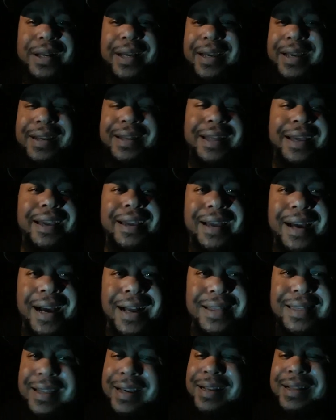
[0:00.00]
The tight
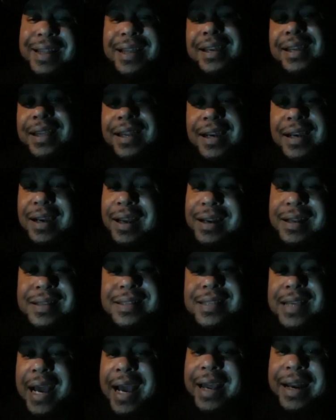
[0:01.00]
ends, you know, they
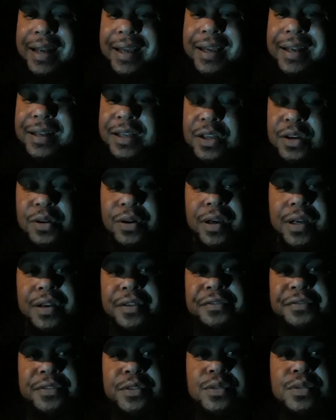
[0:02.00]
need
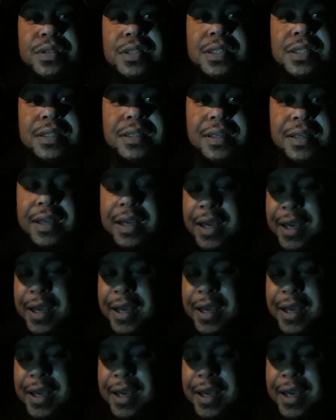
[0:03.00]
another tight end,